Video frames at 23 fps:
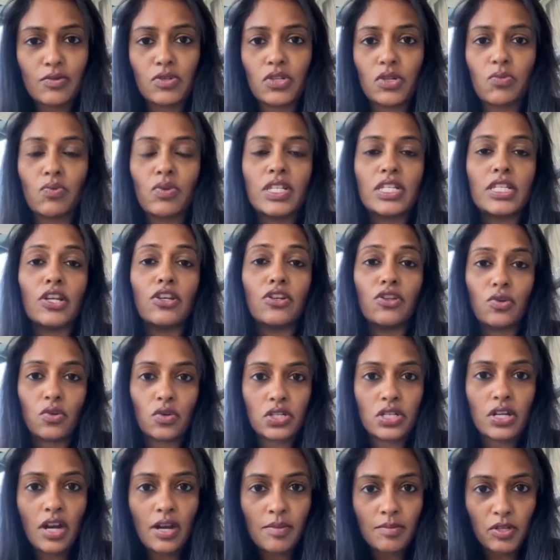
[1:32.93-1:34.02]
There was a recent New
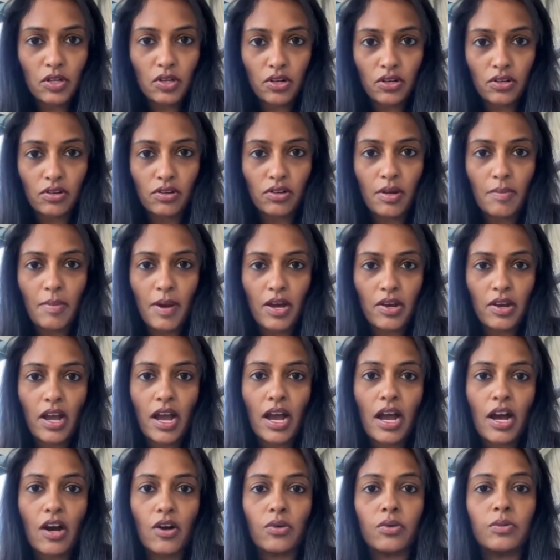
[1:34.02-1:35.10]
York Times article about
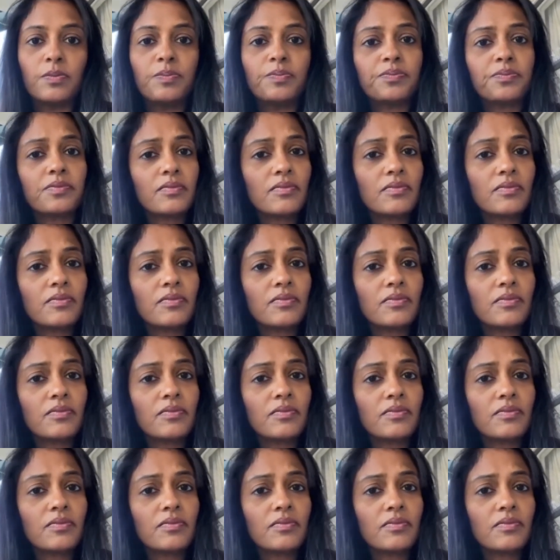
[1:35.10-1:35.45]
how,